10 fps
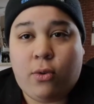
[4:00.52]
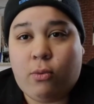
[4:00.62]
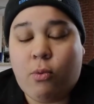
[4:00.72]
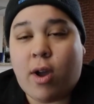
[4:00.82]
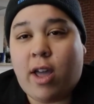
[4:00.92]

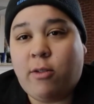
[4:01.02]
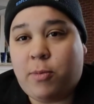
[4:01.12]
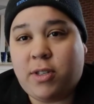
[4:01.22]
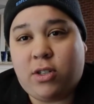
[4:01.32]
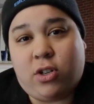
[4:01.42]
what kind of
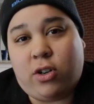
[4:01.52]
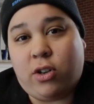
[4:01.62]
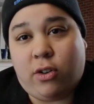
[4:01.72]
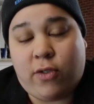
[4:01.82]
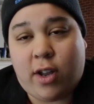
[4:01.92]
position are you
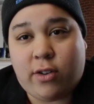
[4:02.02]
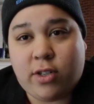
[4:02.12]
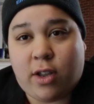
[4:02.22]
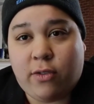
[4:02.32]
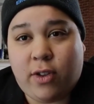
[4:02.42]
going to find
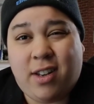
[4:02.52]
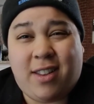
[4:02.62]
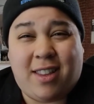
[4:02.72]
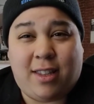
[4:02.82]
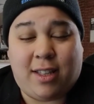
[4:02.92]
yourself in? And
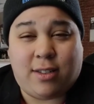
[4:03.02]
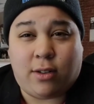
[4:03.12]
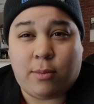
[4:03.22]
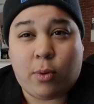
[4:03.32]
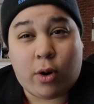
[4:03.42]
I think that's an
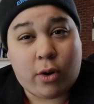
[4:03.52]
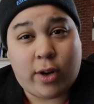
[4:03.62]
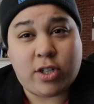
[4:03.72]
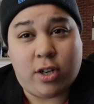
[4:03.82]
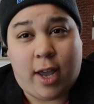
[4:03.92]
important
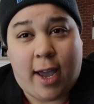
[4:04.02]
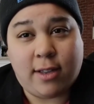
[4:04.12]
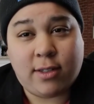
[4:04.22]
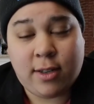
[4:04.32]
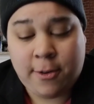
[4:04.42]
question to
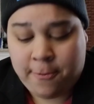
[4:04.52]
ask.